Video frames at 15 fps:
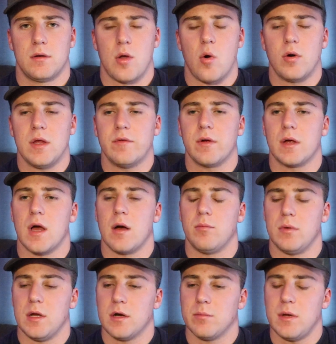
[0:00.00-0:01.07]
Don't even
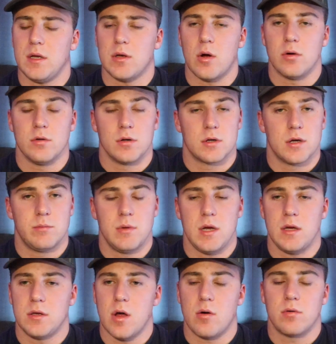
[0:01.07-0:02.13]
come near me. Don't look at
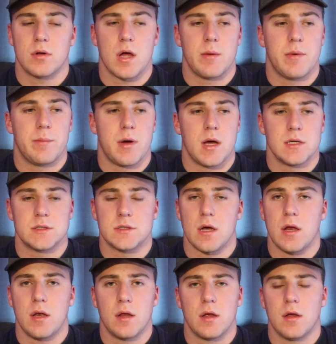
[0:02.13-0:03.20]
me. Don't come in my
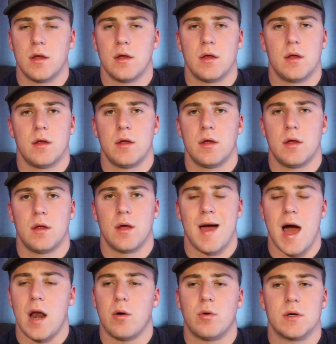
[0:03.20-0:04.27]
sight.
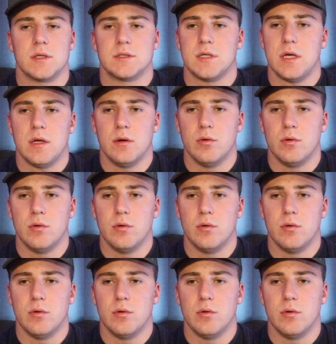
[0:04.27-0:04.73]
I don't want to see